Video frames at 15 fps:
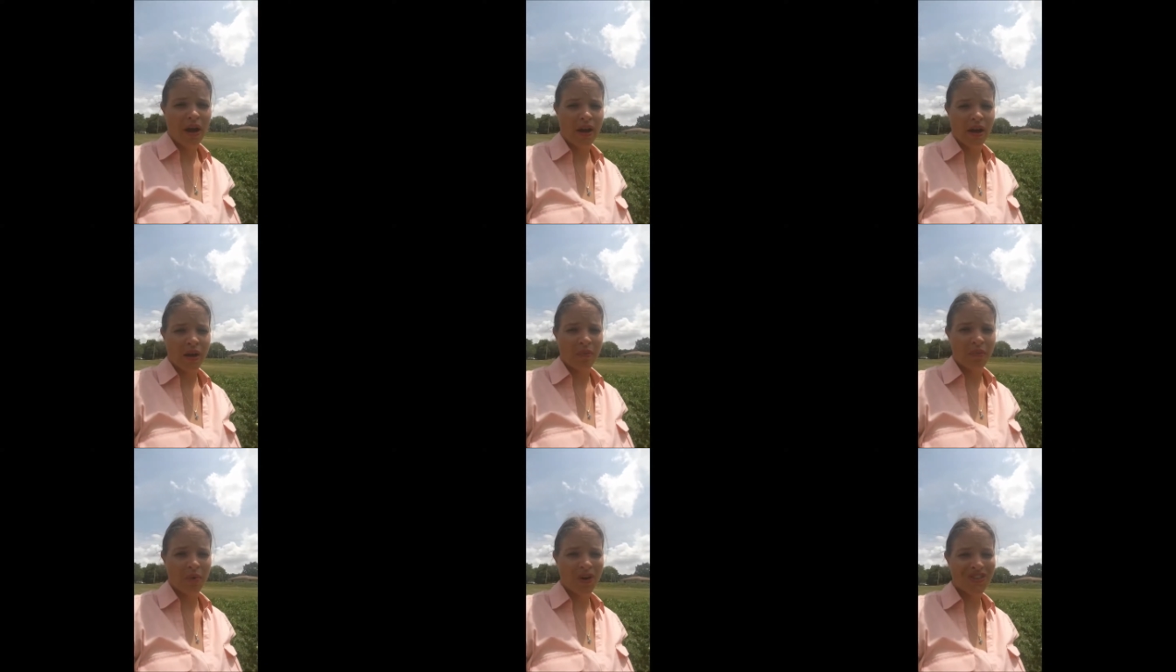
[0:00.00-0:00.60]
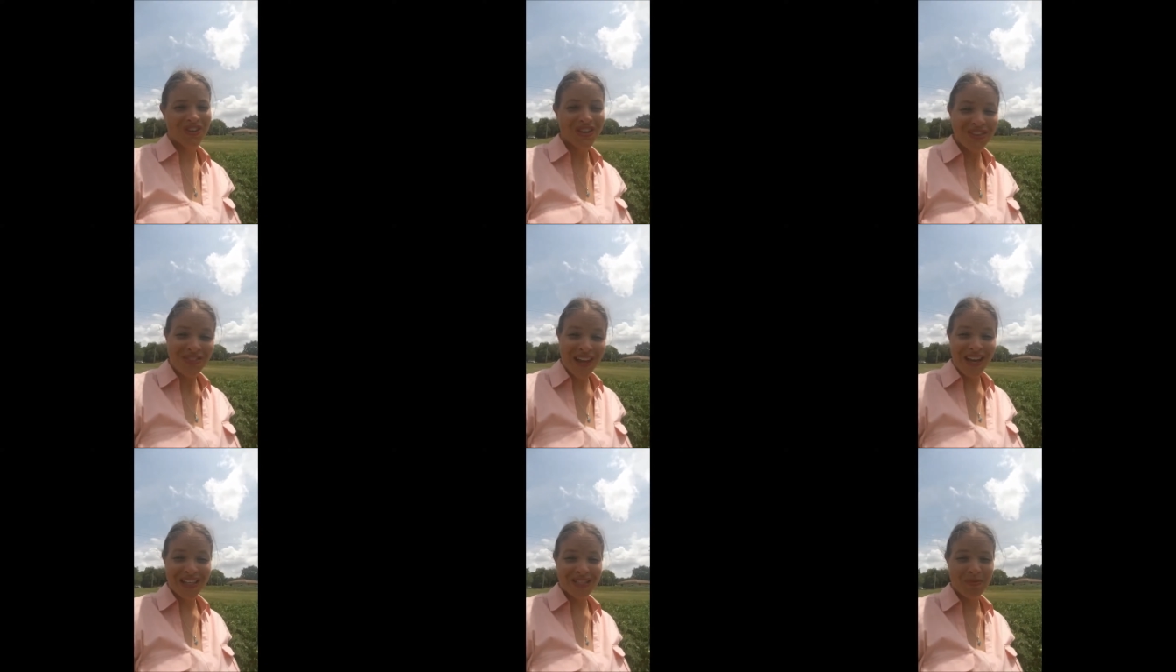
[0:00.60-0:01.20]
Um, one of the
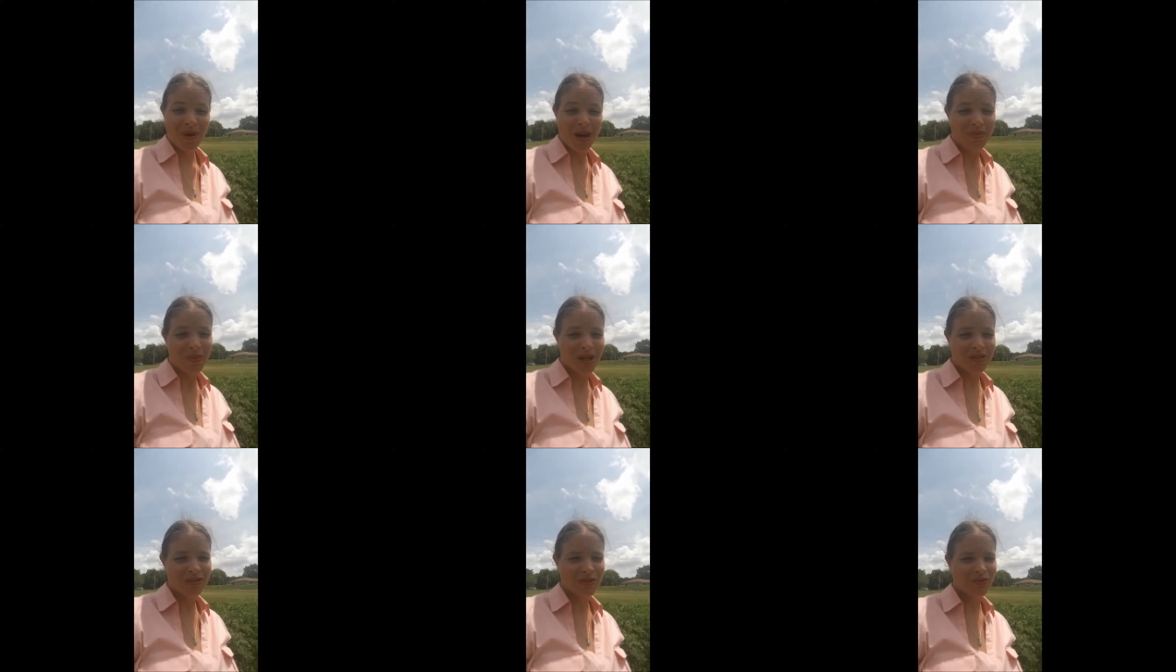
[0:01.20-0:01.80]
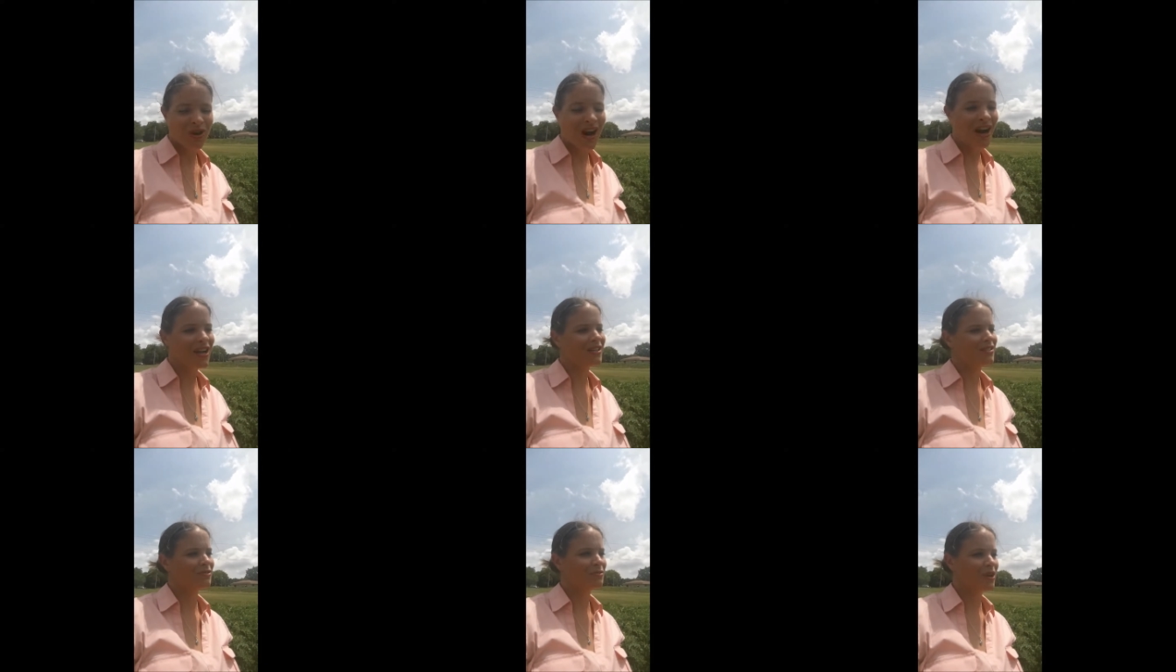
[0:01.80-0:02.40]
good things about it being so
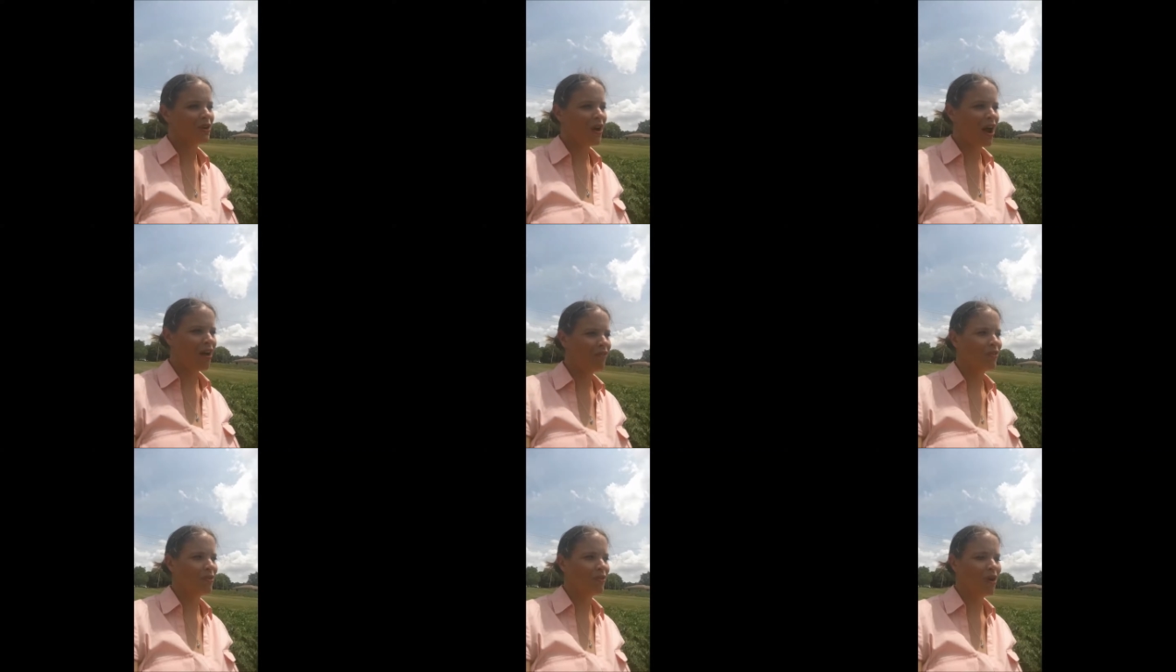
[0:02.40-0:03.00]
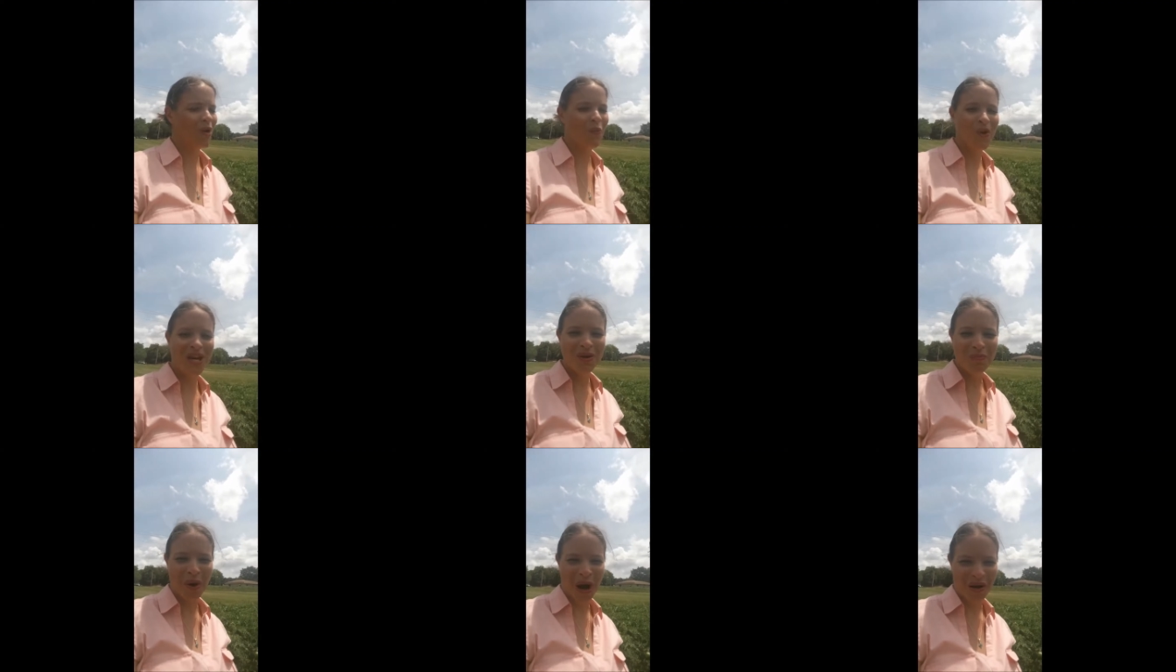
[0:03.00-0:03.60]
dry is we don't have a, a
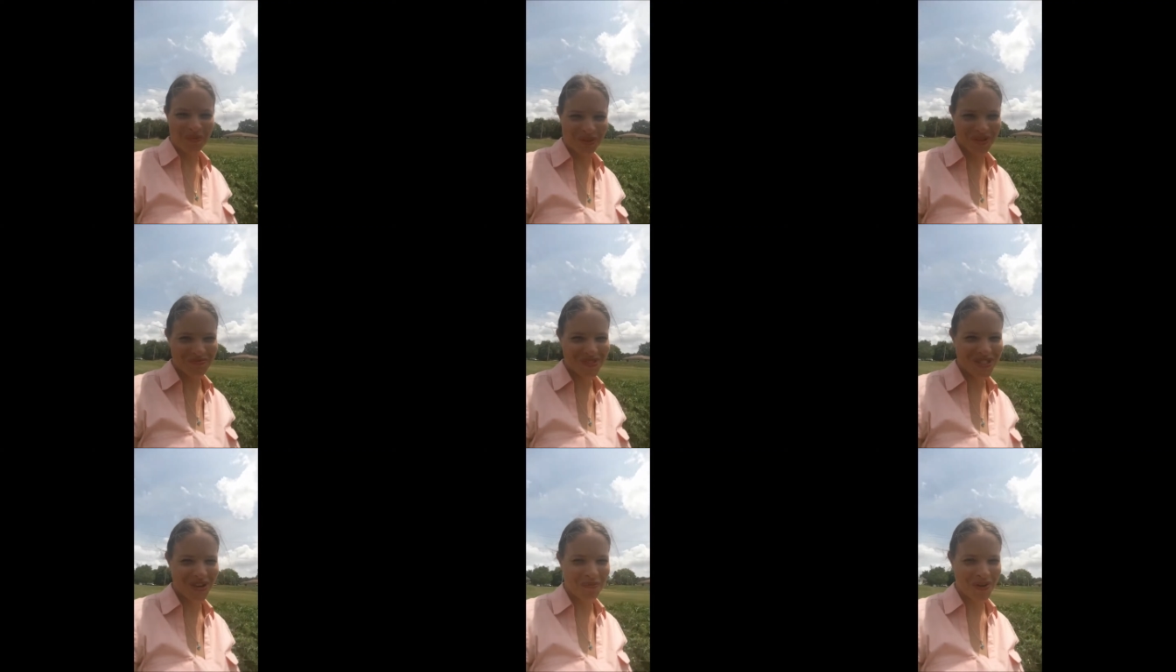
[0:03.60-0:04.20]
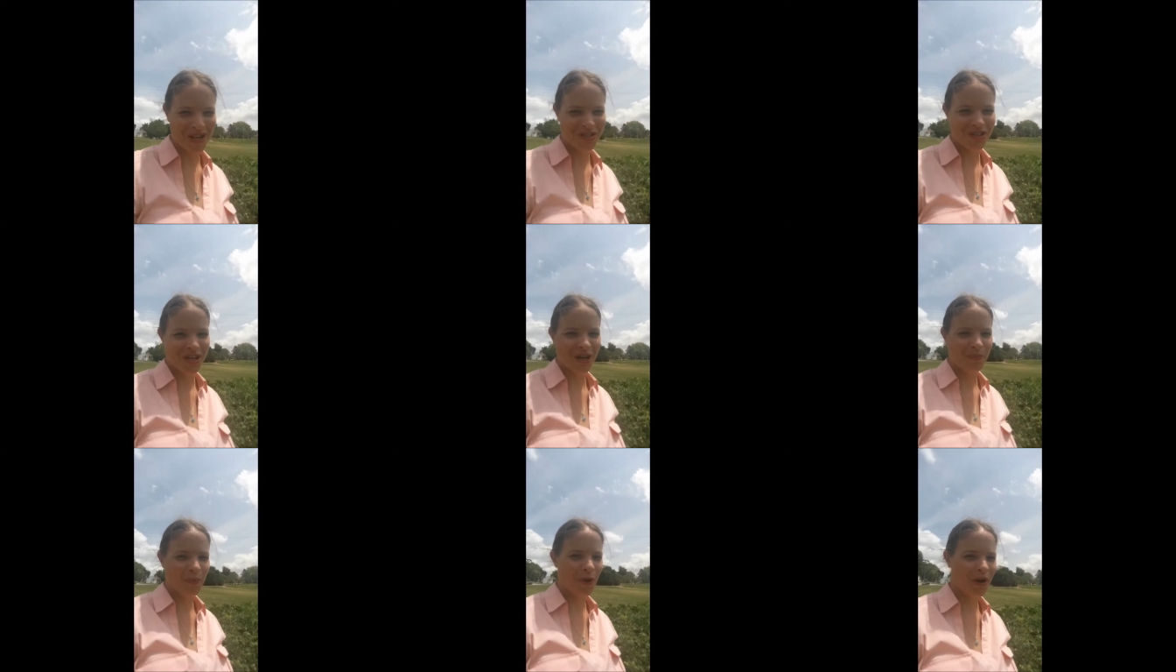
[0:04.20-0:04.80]
weed problem so much
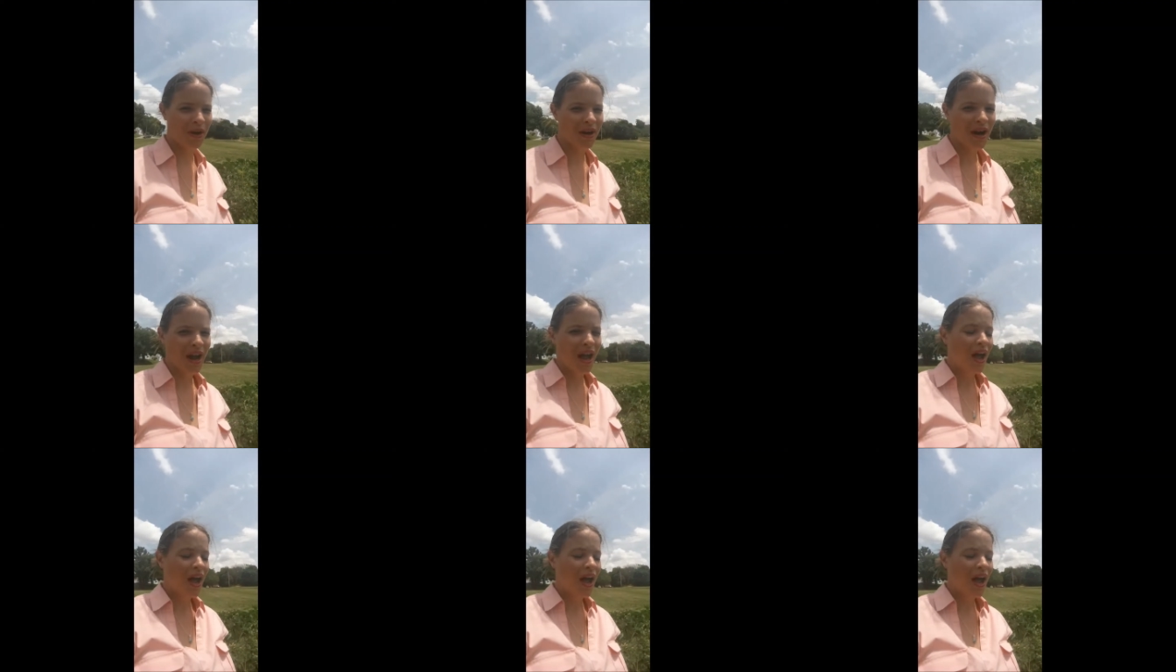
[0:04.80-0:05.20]
anymore.